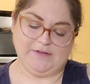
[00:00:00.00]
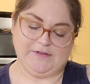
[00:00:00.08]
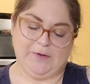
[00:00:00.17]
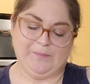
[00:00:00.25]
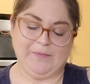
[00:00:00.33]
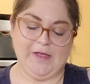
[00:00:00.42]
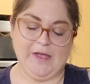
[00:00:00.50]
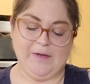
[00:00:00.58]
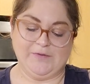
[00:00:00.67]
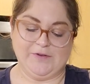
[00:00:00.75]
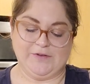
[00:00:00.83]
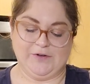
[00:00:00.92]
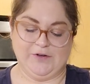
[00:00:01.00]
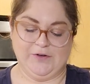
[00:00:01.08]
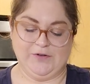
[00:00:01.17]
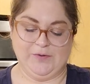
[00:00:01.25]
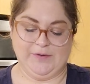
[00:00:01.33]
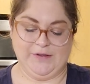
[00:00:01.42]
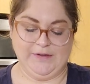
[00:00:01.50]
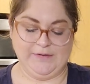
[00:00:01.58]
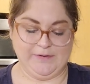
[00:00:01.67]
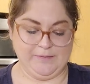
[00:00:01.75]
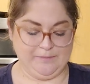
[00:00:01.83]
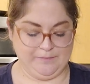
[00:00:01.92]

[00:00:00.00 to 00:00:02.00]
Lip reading: So just going to do 2 of these